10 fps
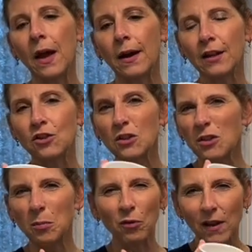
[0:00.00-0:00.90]
just to
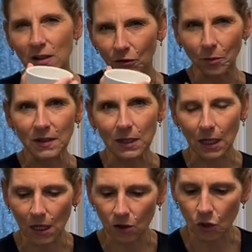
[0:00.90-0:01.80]
prevent it from
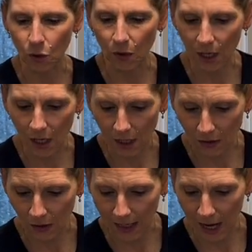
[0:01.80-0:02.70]
sticking to the
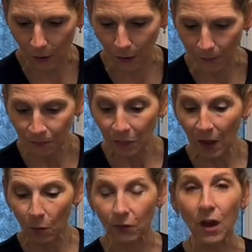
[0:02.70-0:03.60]
counter.
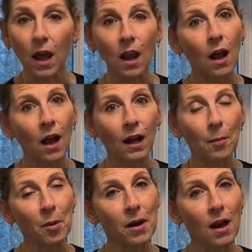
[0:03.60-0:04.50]
We've got a cup
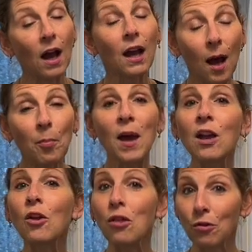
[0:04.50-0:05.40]
and
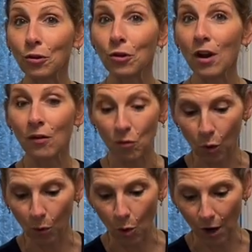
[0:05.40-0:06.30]
a 1/3 of
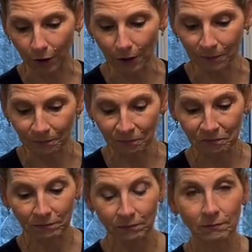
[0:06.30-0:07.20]
warm water,
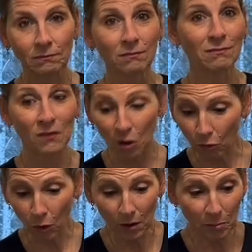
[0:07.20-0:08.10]
your
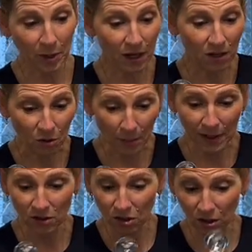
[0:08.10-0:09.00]
rolling pin, your
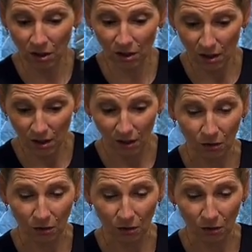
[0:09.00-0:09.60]
mixer, your